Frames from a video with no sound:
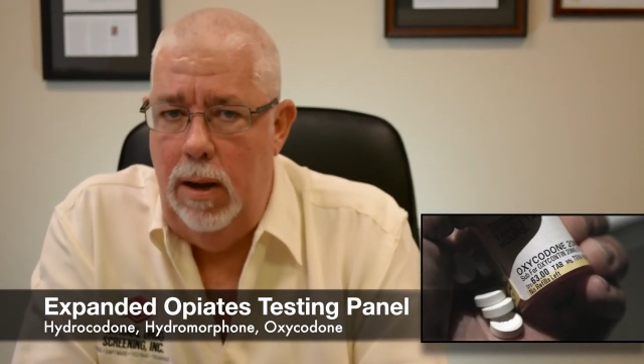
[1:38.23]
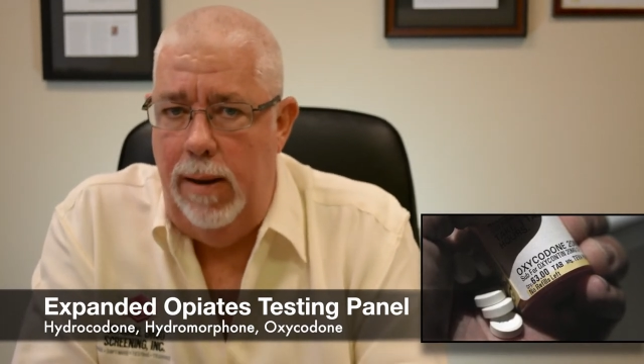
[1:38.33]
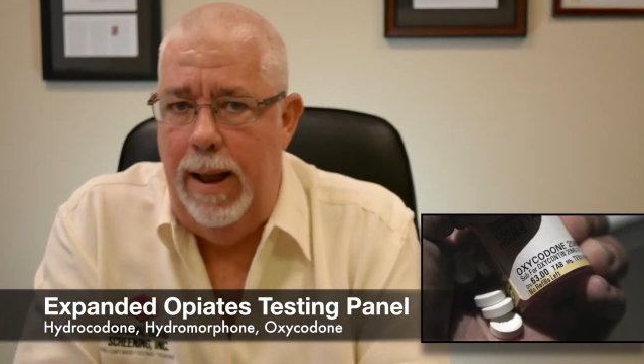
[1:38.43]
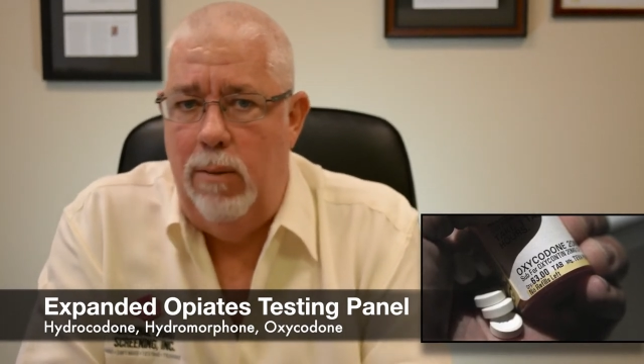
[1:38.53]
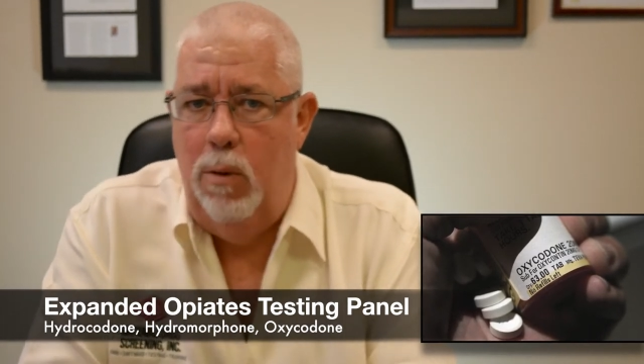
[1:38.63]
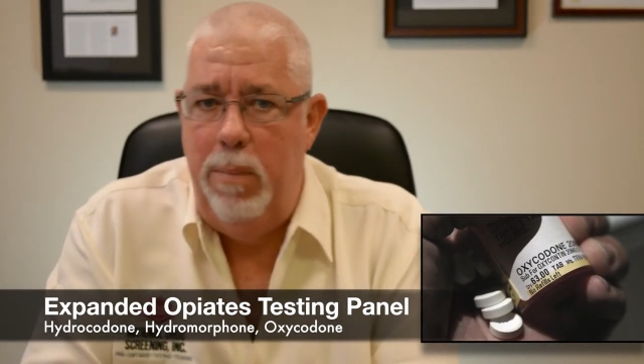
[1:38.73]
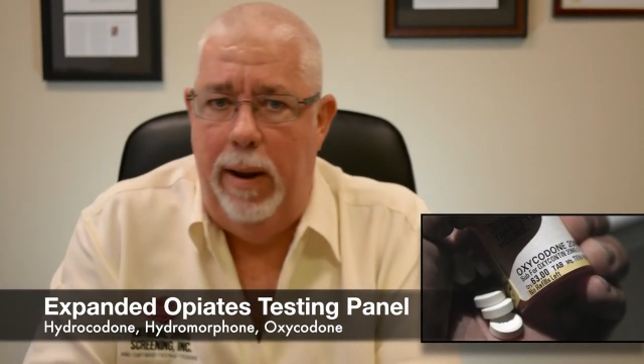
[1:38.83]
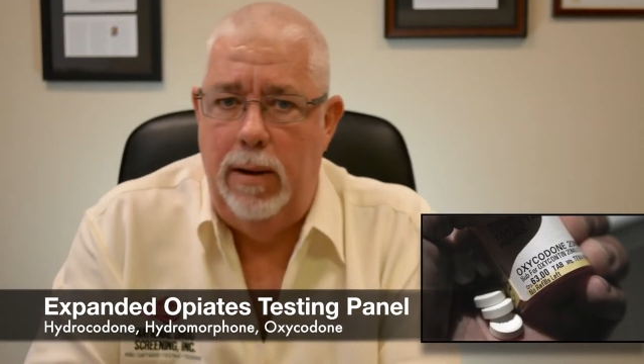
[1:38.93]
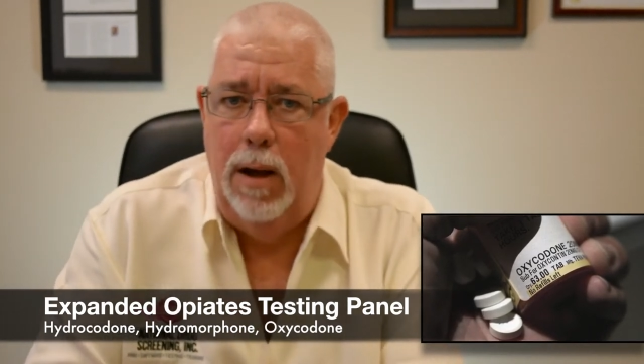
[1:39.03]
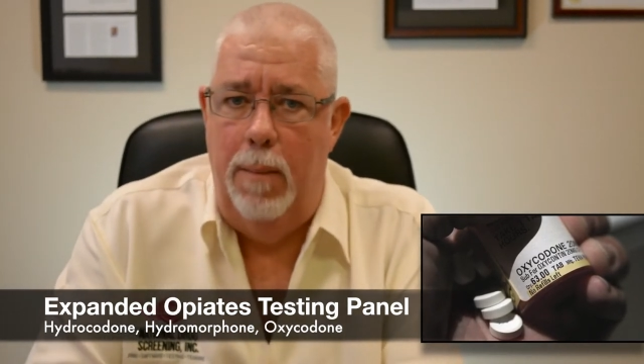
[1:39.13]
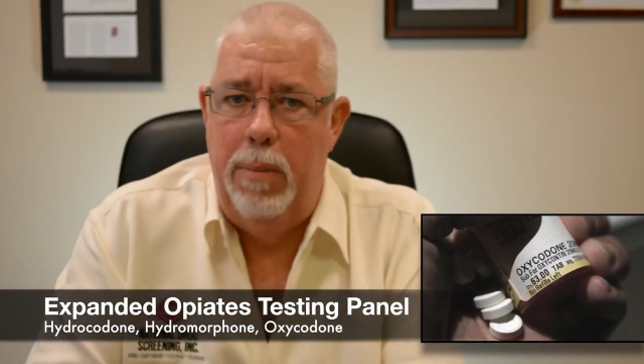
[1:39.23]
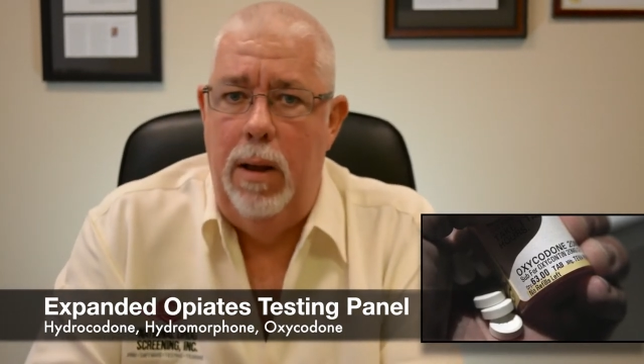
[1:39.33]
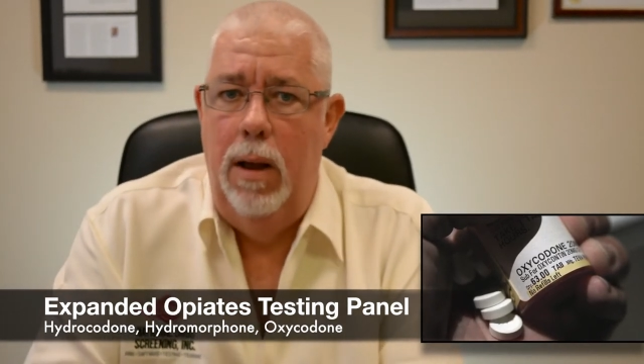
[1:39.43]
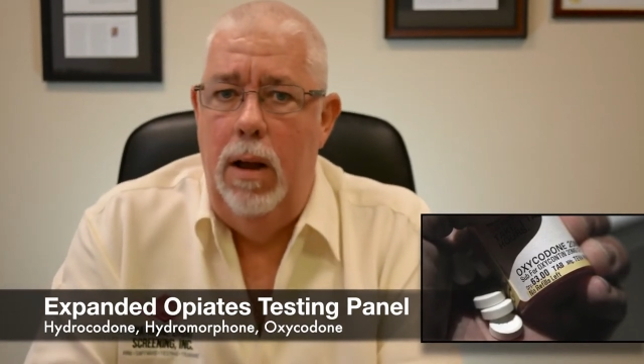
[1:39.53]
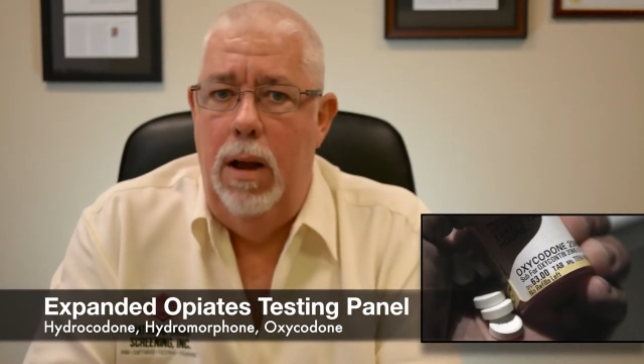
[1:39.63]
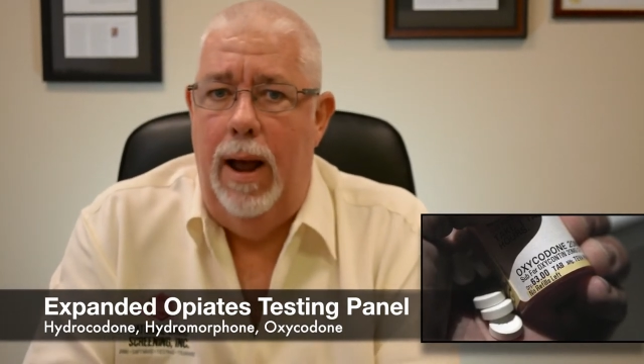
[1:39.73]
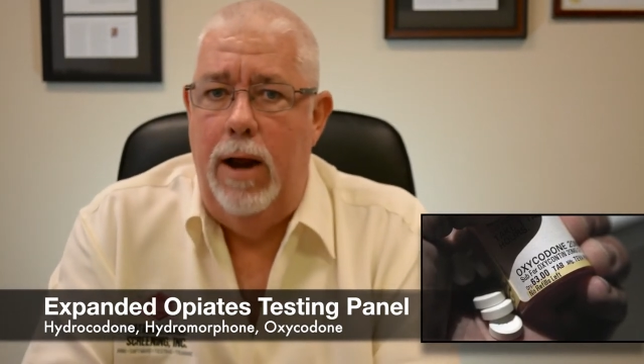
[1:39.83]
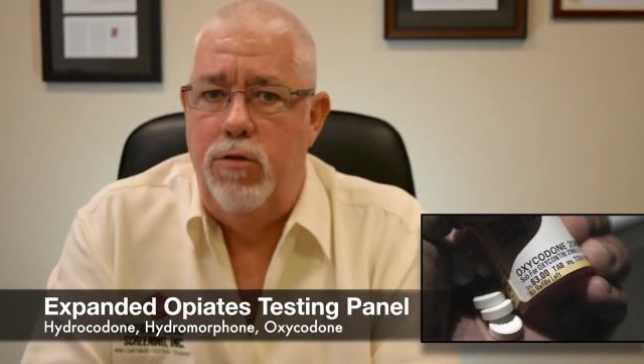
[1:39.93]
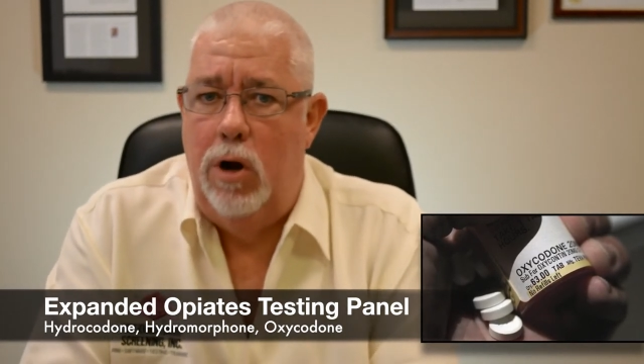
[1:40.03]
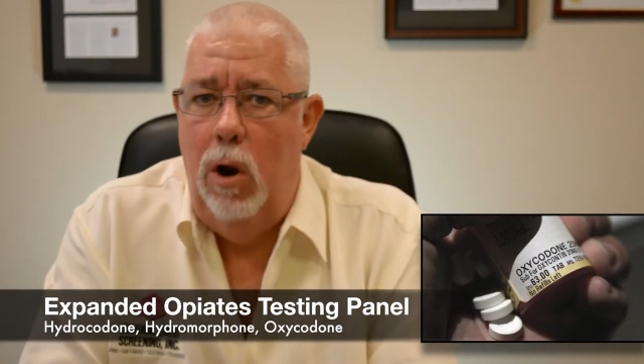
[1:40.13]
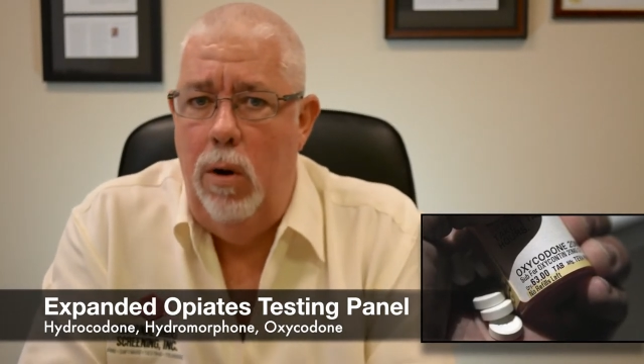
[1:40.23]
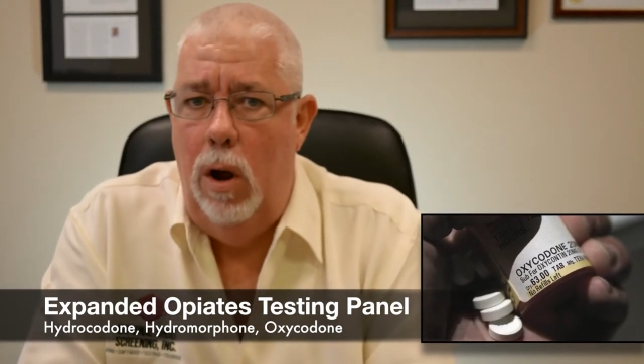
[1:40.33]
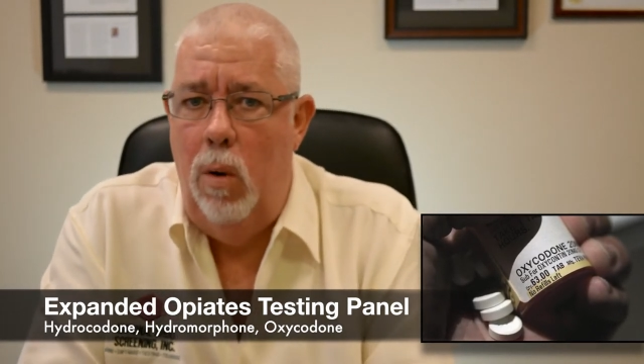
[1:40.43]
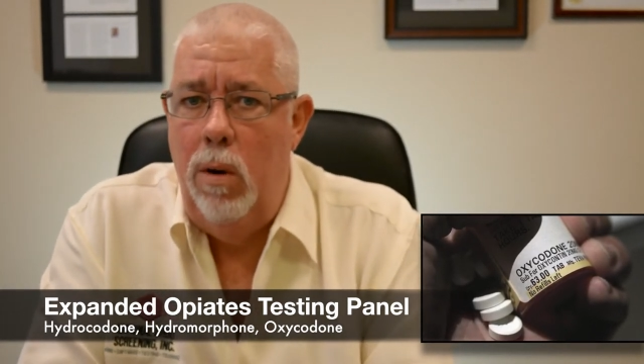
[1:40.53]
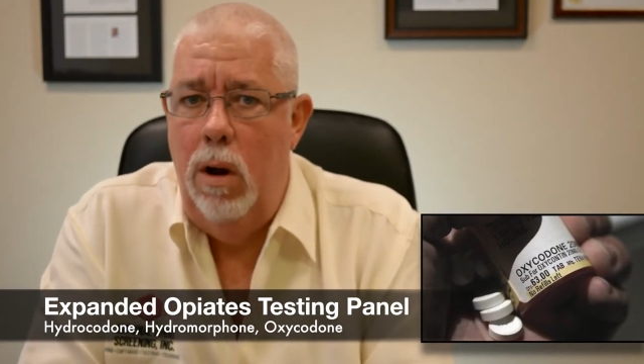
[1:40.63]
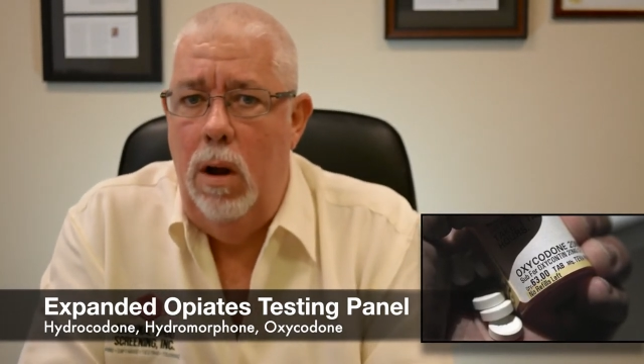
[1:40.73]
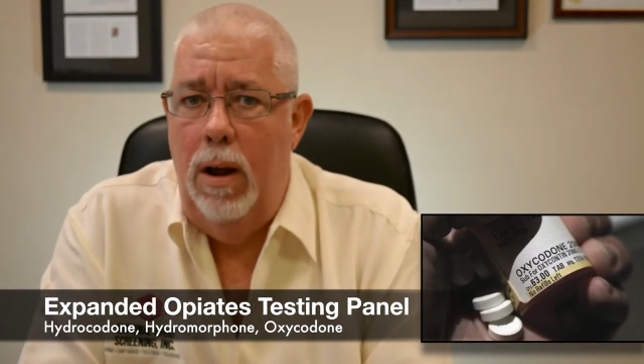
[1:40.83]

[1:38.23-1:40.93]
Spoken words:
And that will pick up hydrocodone,